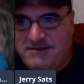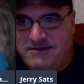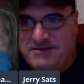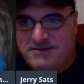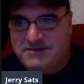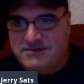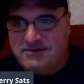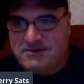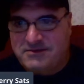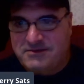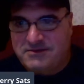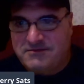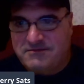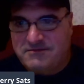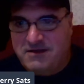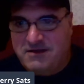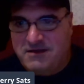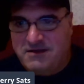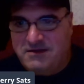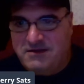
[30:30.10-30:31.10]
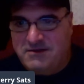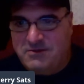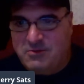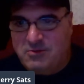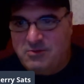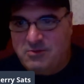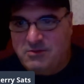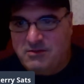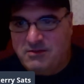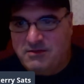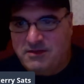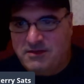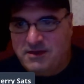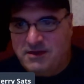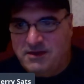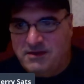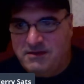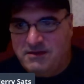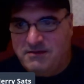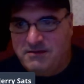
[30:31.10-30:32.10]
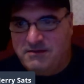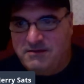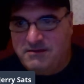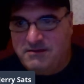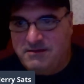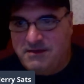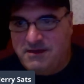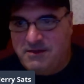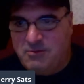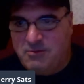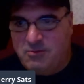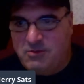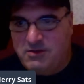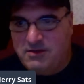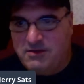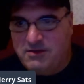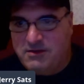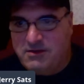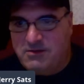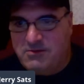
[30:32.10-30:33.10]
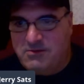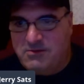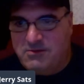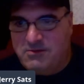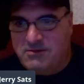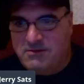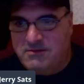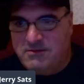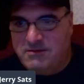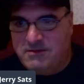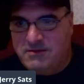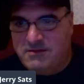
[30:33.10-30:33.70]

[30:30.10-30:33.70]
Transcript: Excursion ride in Oregon that I want to go on.